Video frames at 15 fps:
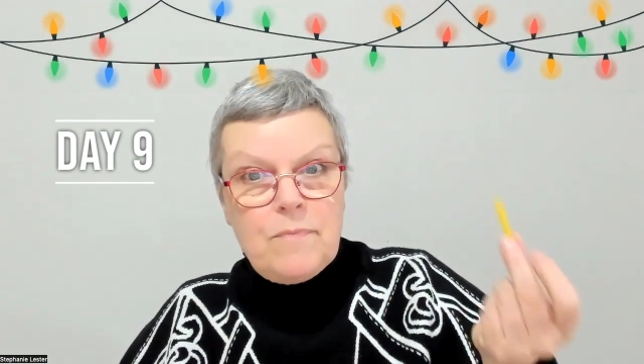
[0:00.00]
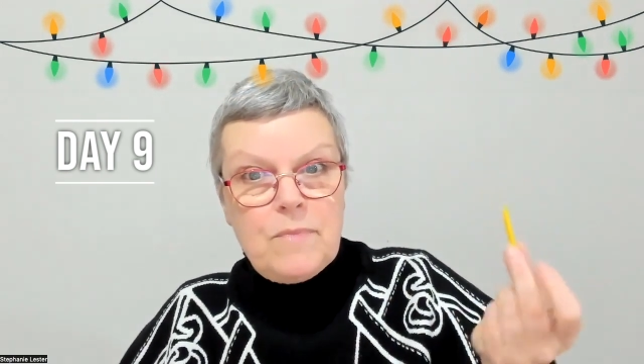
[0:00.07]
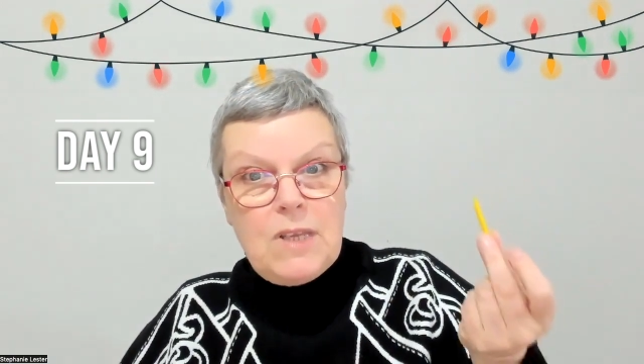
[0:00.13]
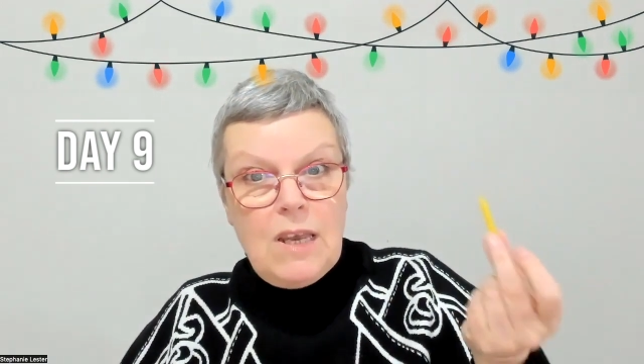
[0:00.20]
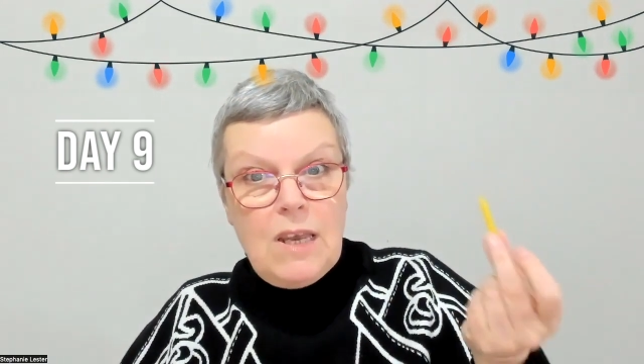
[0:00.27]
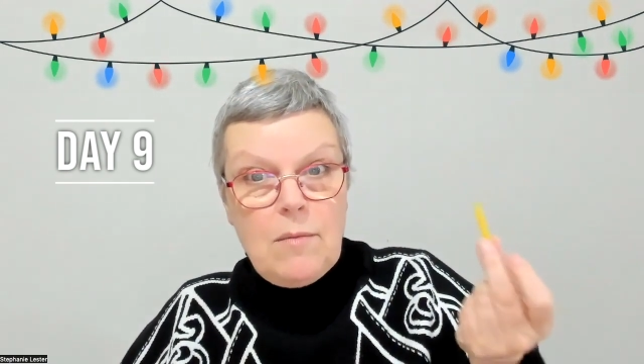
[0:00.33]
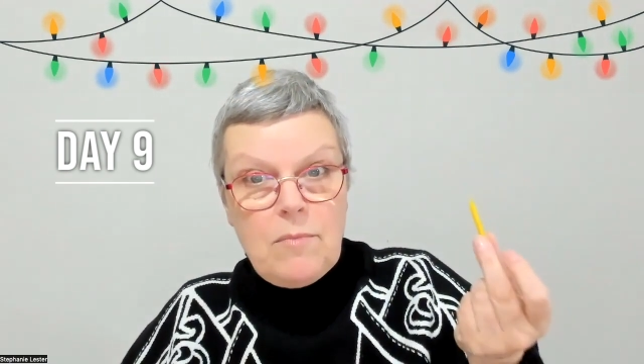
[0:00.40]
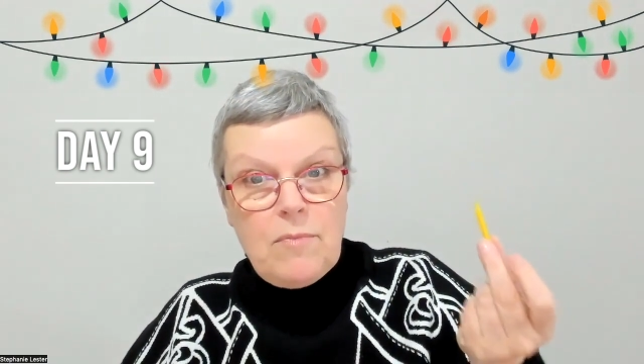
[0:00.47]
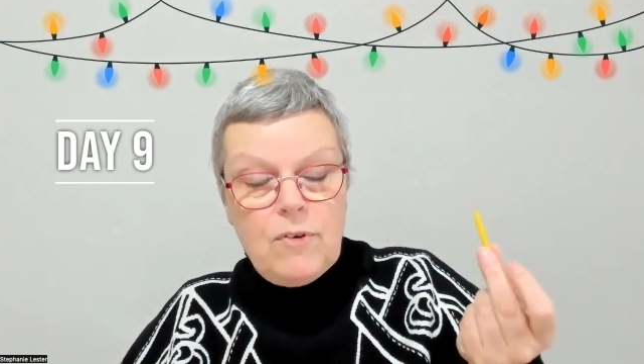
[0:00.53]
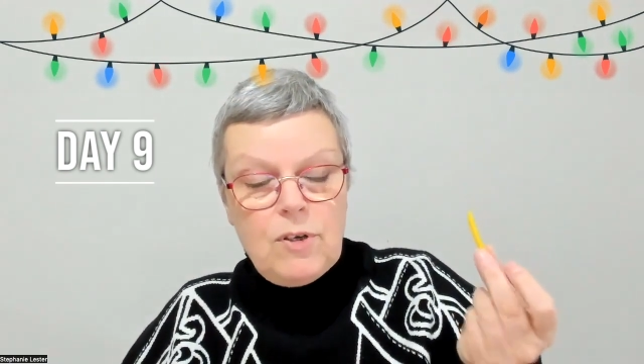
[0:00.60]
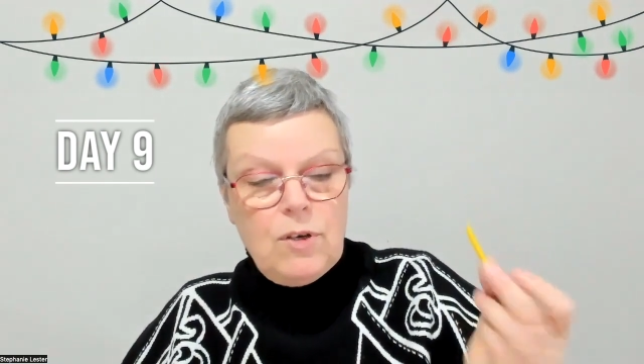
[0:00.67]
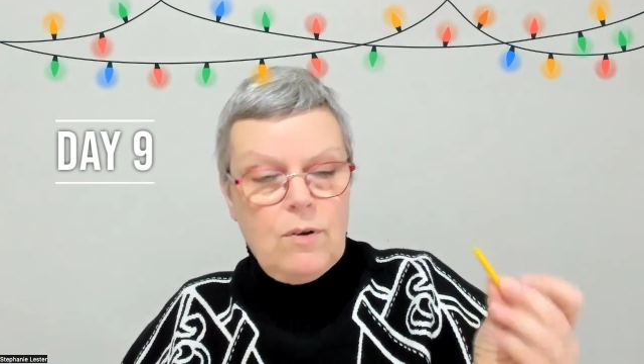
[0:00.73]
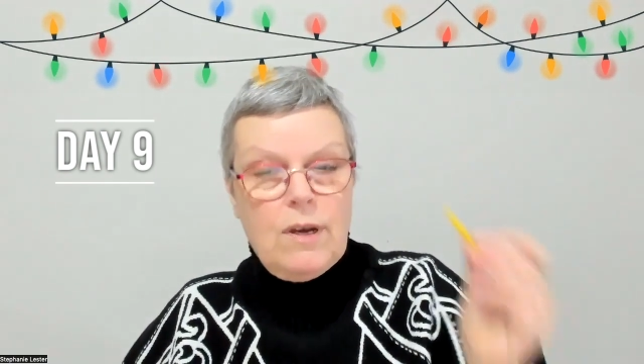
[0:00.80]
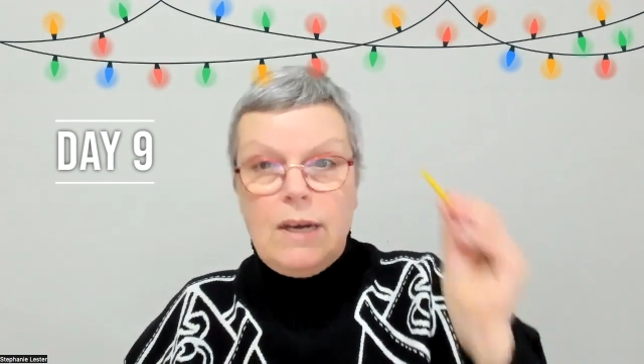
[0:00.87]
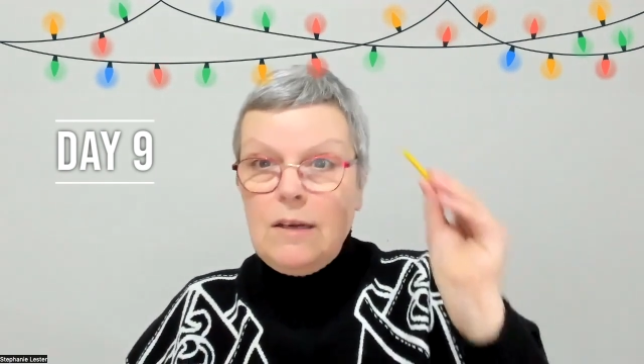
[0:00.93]
tip for
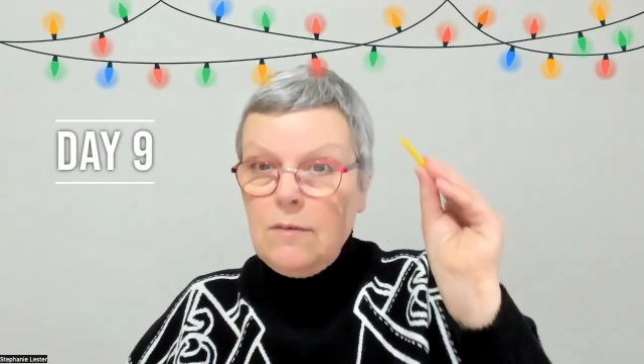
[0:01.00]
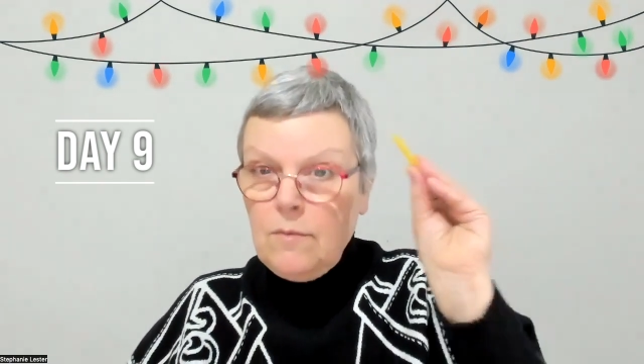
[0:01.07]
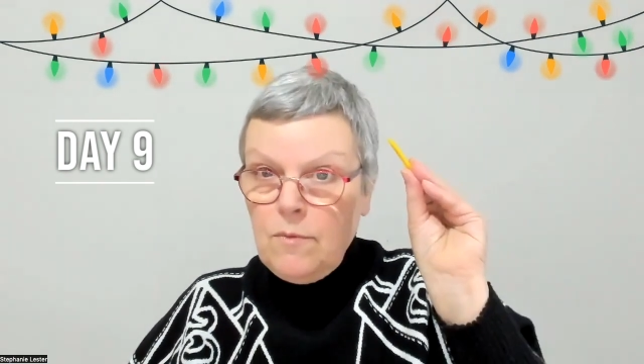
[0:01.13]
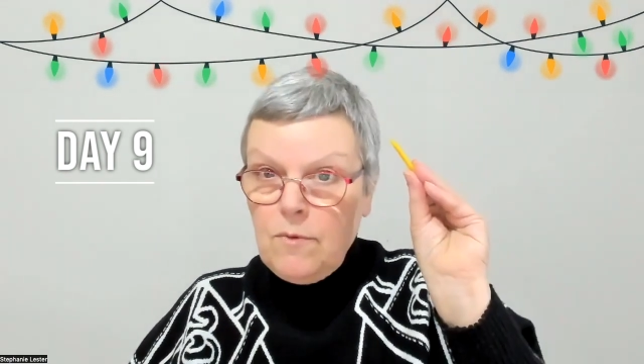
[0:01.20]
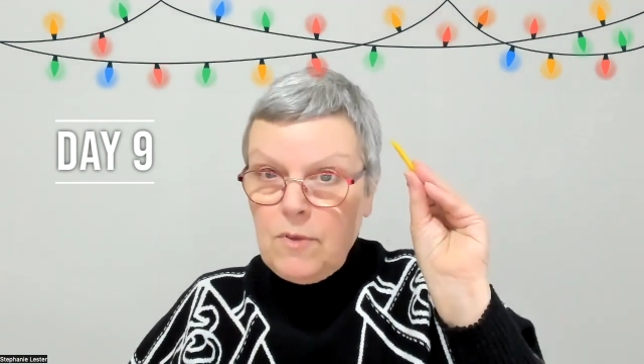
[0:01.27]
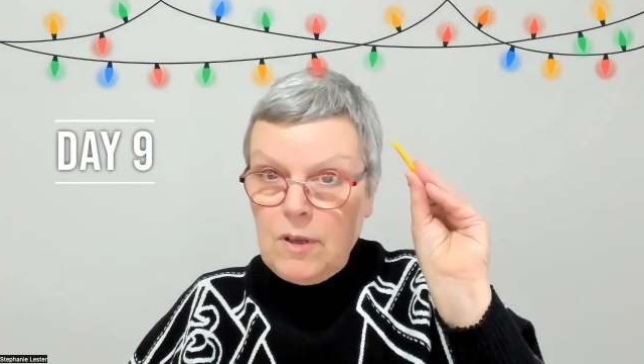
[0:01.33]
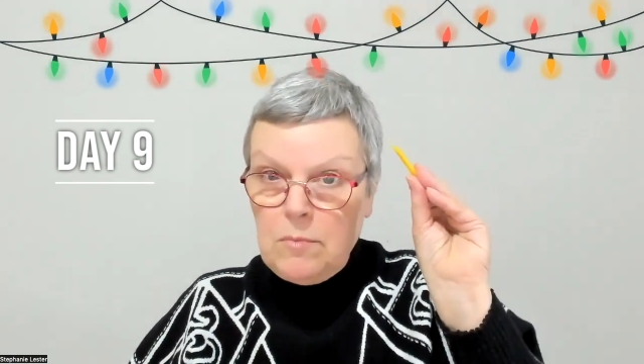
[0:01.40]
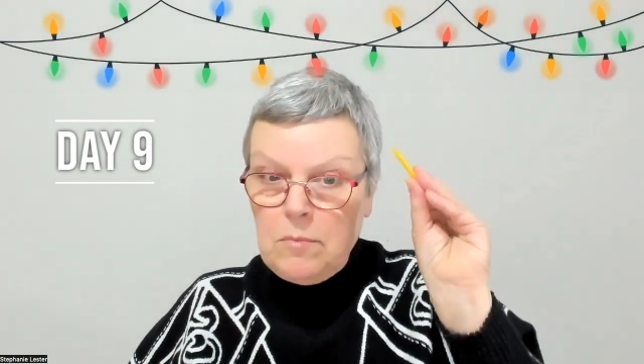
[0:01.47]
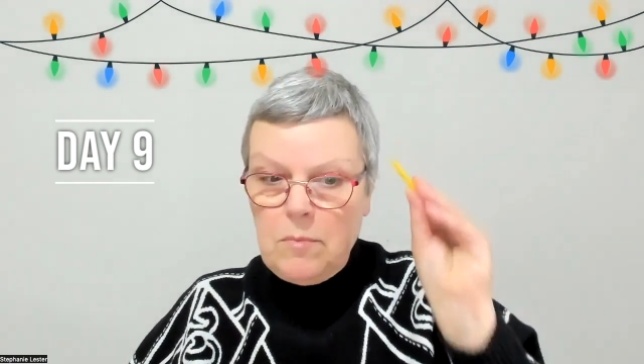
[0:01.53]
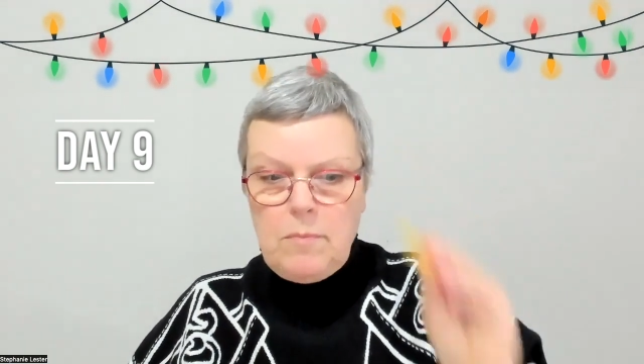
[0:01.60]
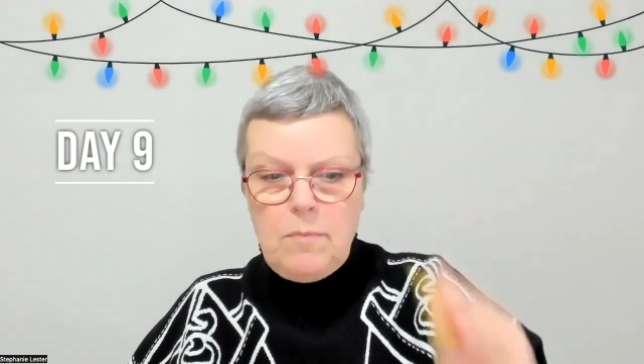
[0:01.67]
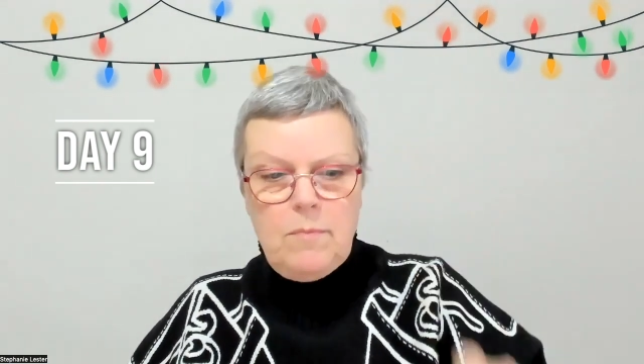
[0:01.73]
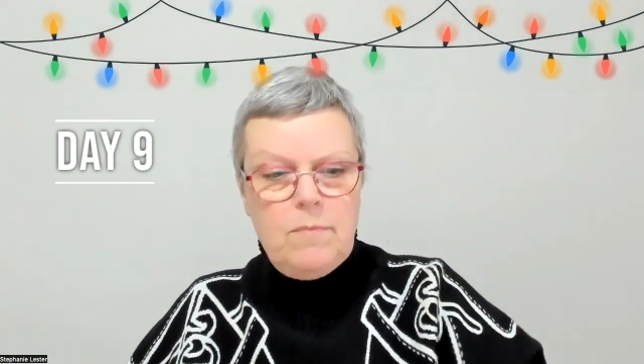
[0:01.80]
doing thin